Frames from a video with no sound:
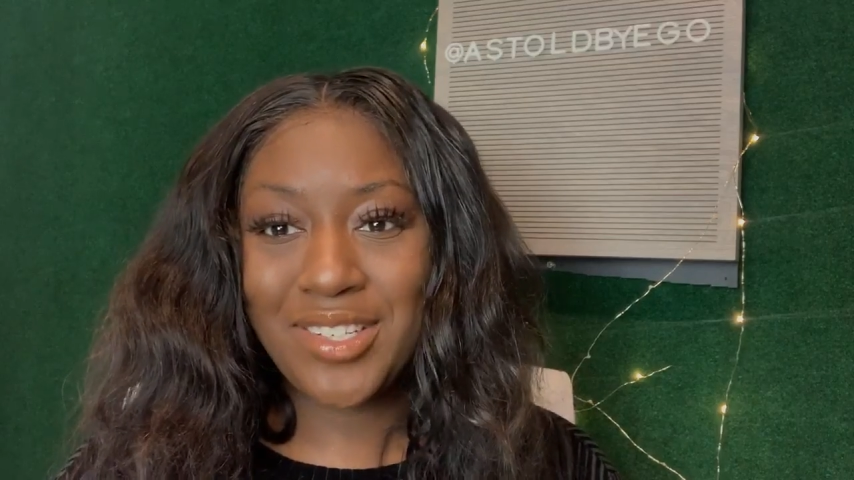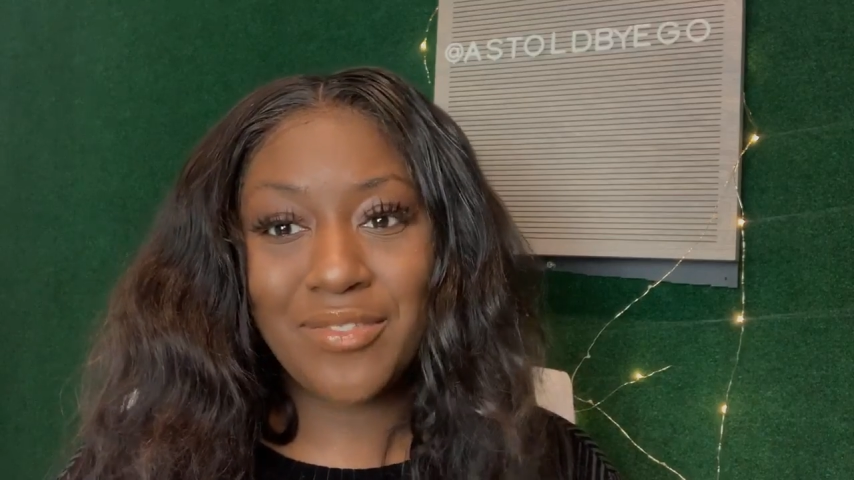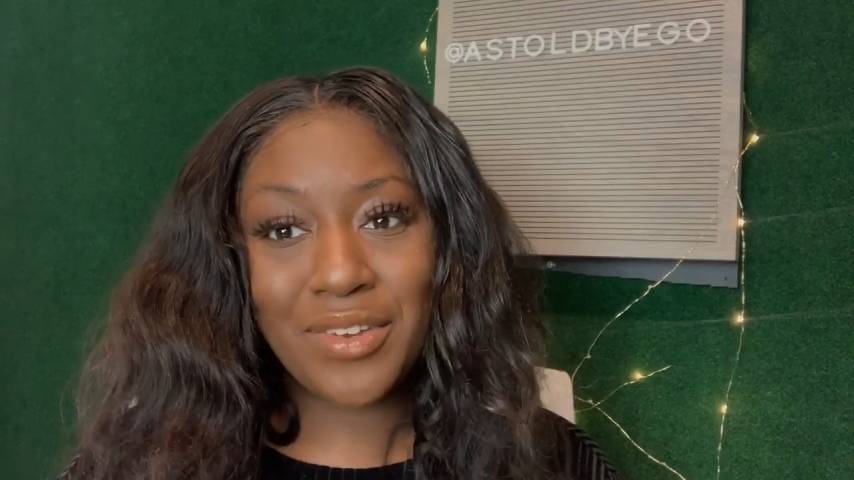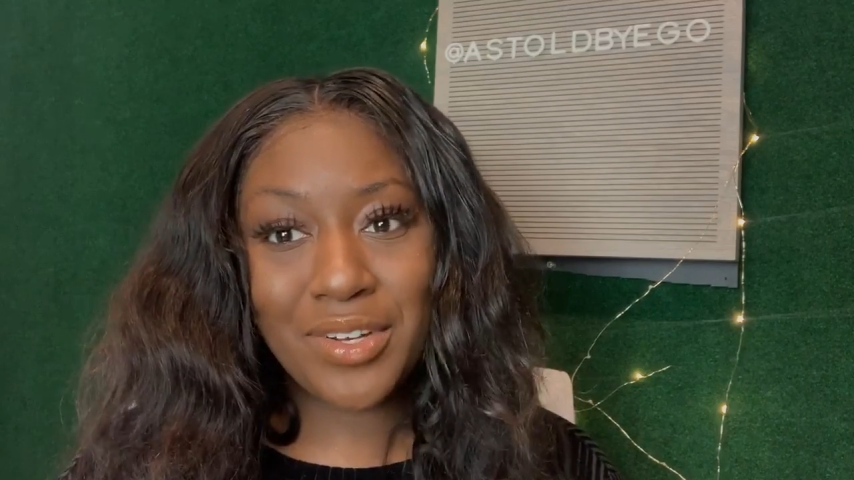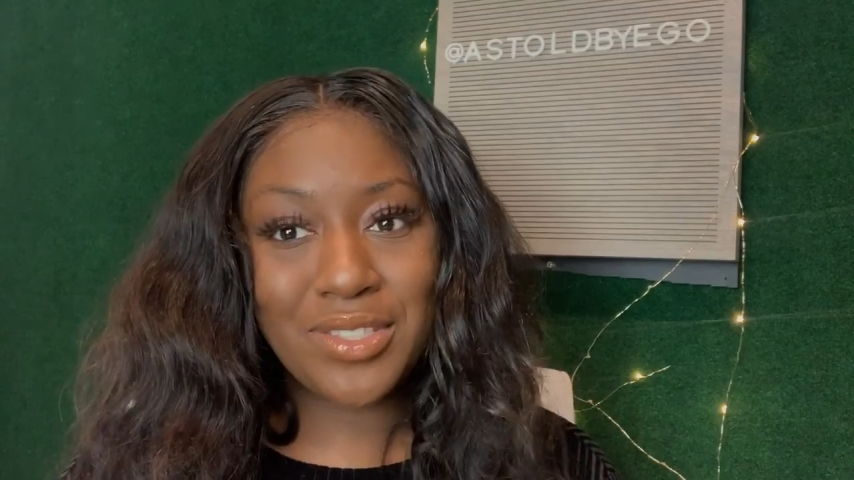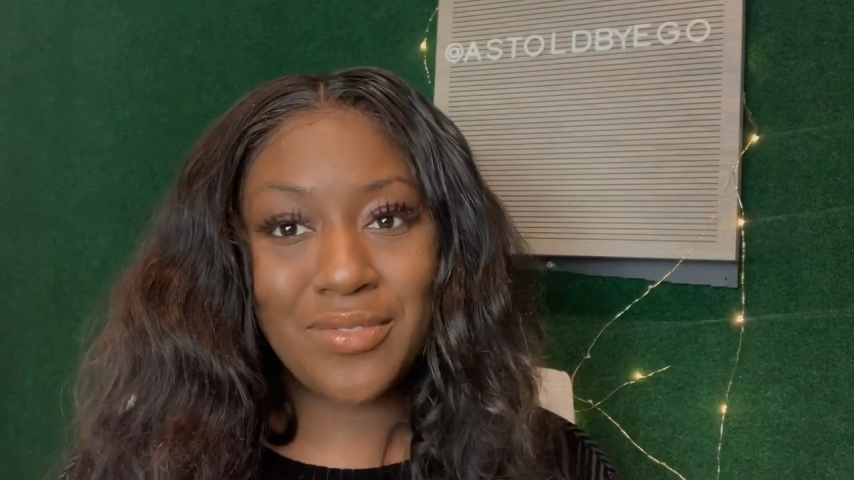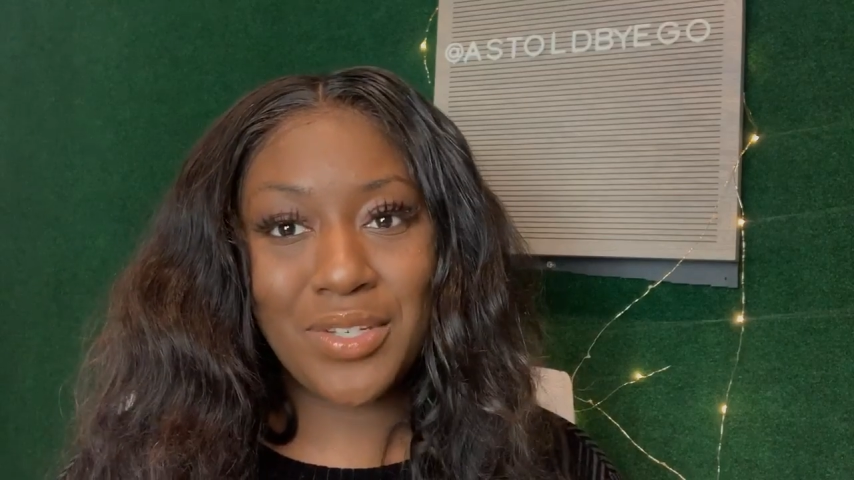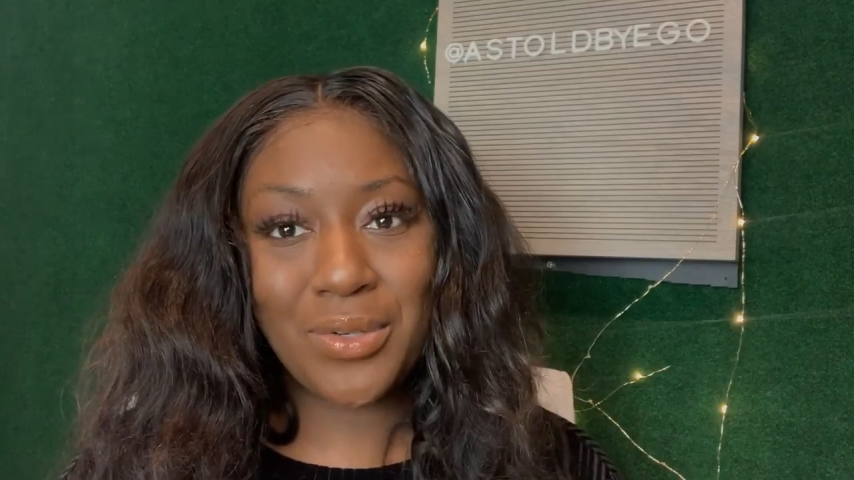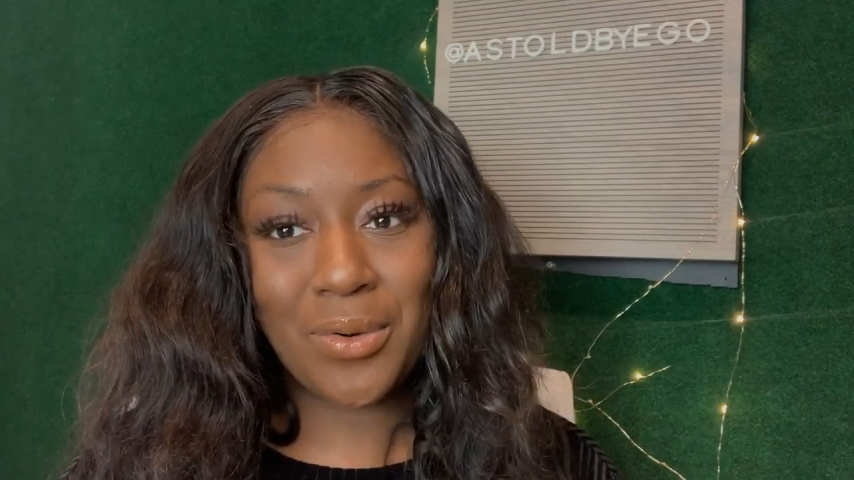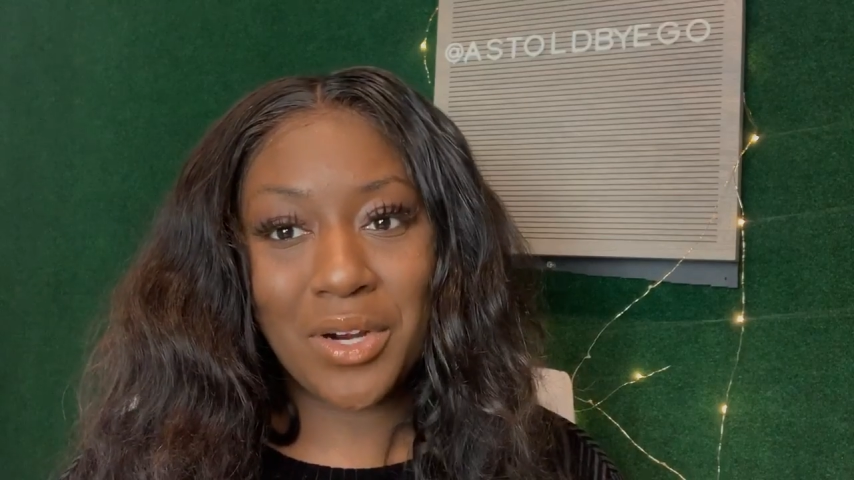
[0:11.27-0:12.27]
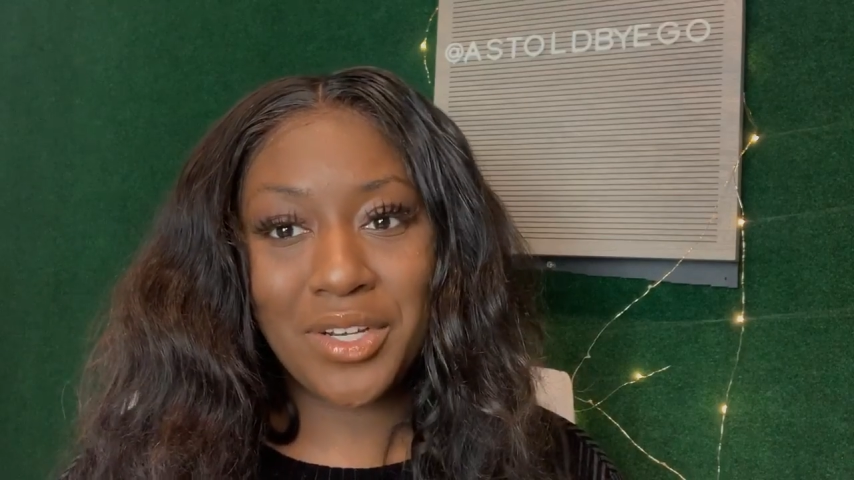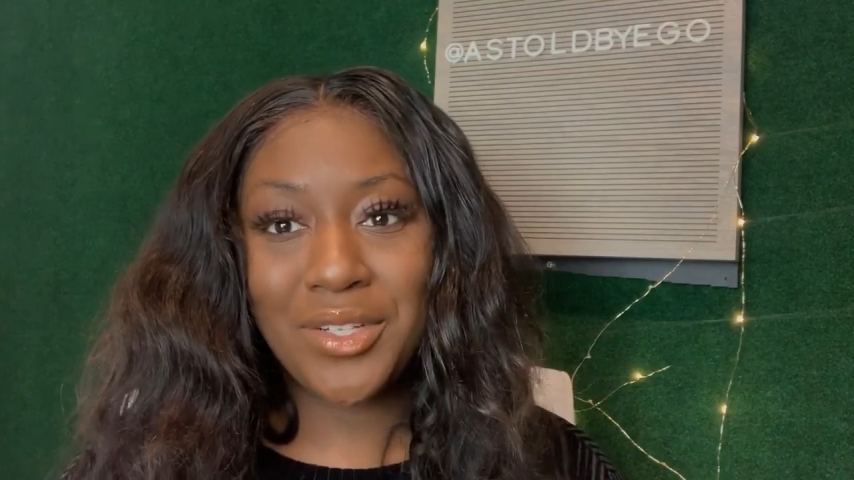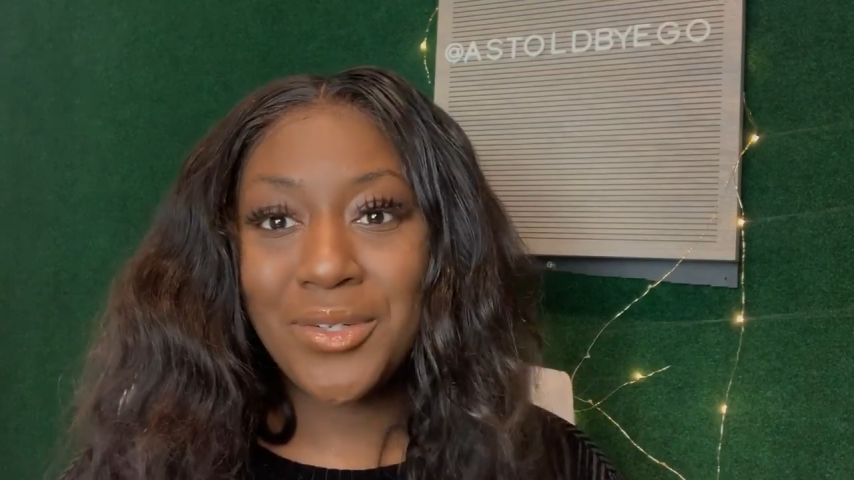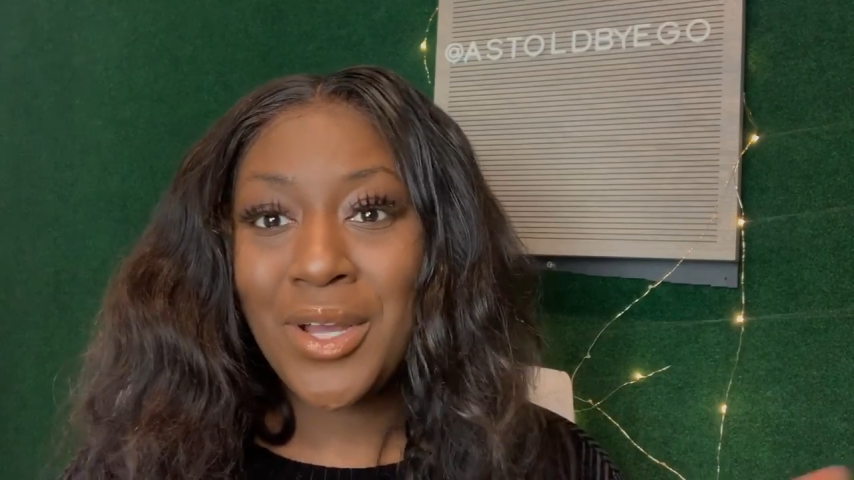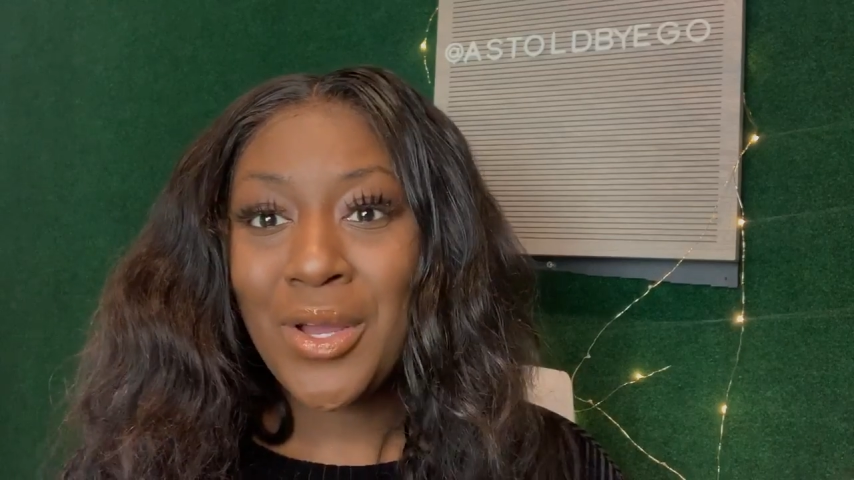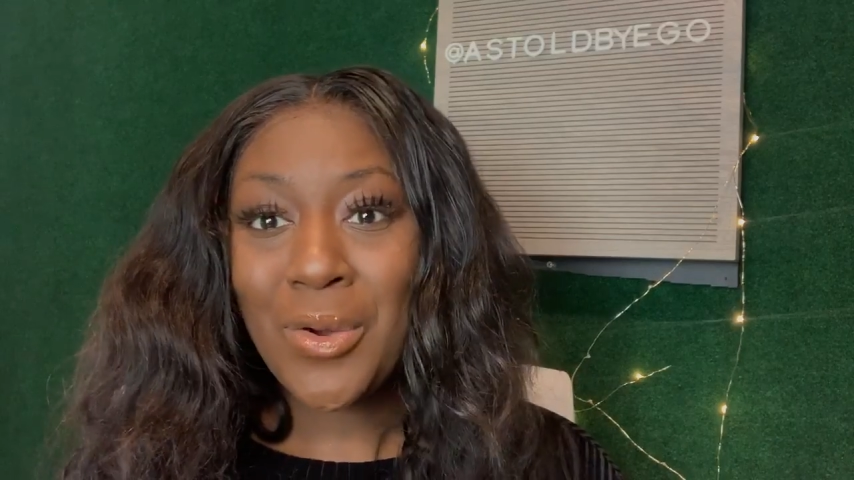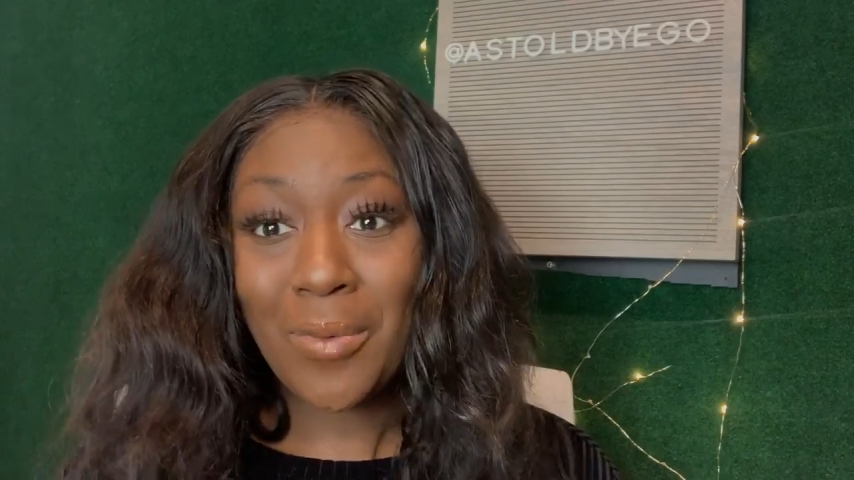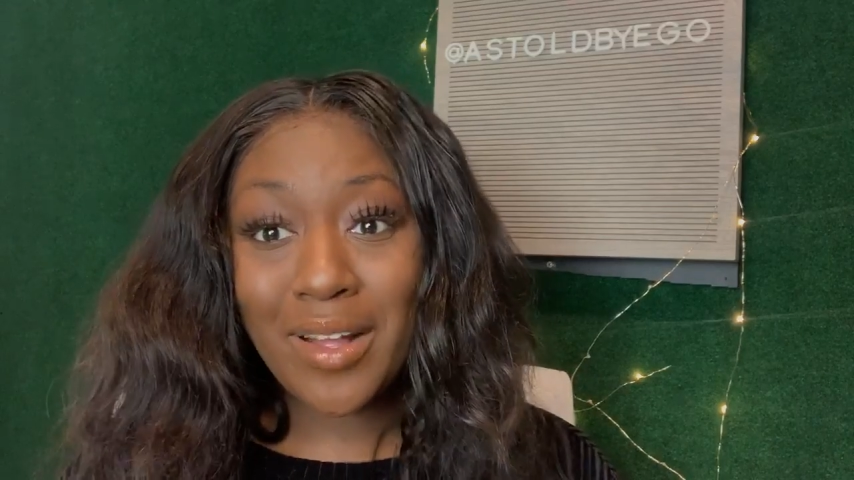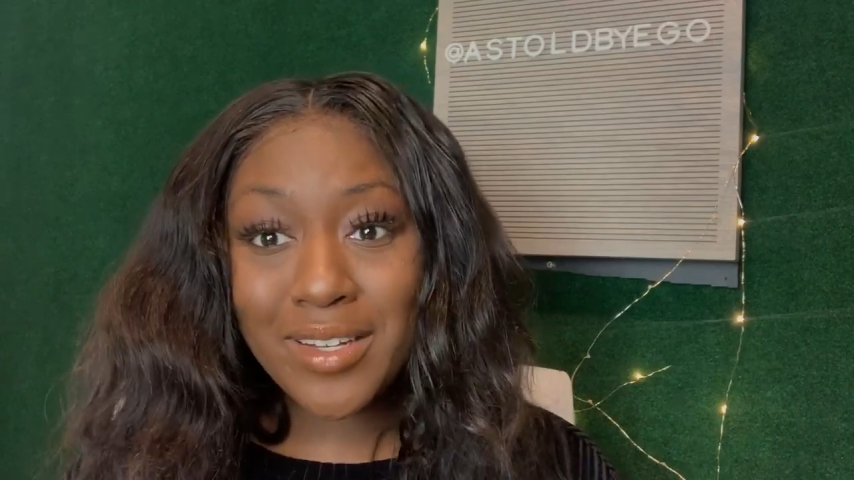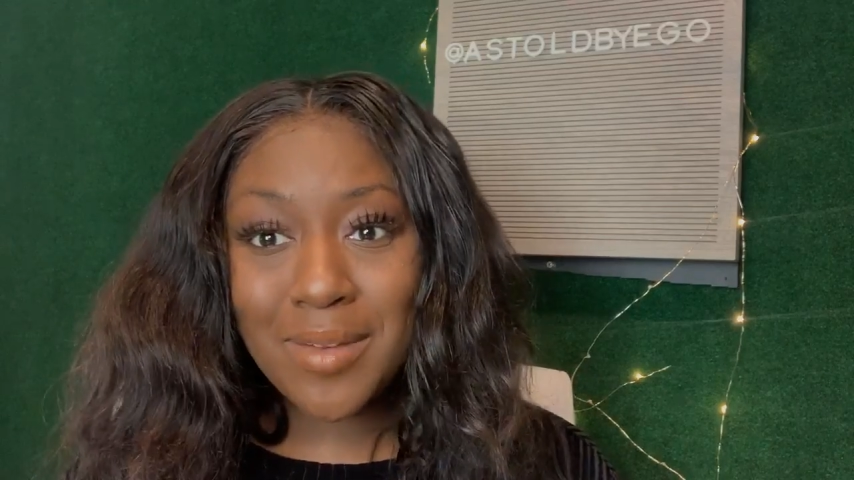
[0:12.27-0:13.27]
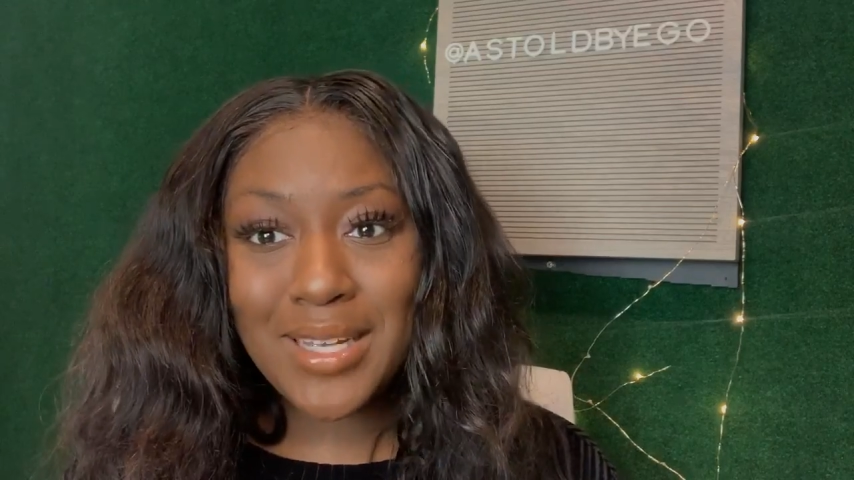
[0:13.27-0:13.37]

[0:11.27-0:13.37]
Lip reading: and for those of you who are new, welcome.